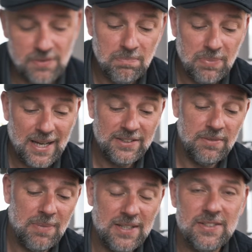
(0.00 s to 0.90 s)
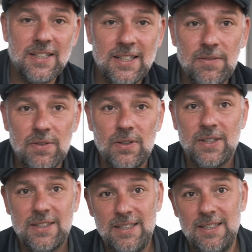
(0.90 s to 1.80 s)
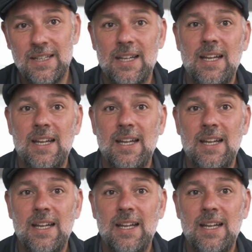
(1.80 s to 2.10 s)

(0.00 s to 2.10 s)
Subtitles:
isn't plasticky. If you look at the